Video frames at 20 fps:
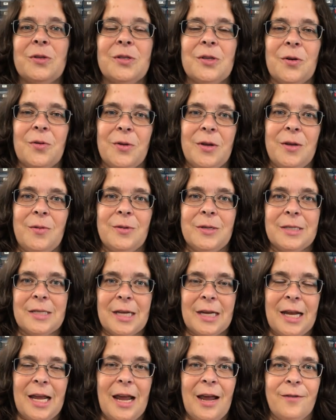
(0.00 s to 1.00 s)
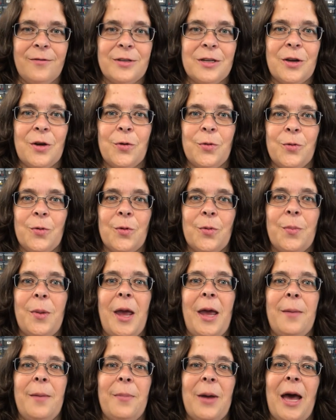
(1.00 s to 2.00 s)
so he was going to have to go through
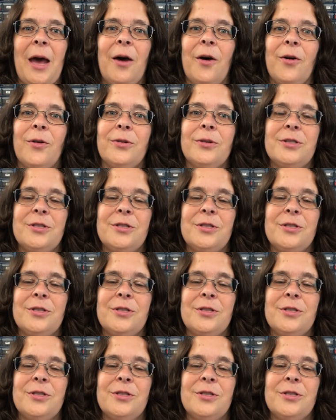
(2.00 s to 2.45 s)
PayPal